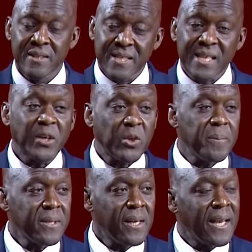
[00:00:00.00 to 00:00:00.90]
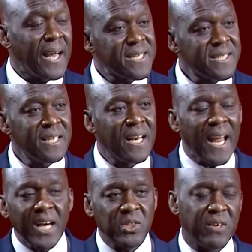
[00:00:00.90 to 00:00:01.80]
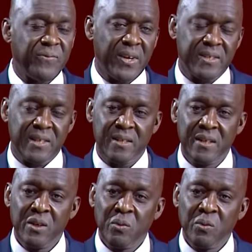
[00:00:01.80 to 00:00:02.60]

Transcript: The startups are still largely funded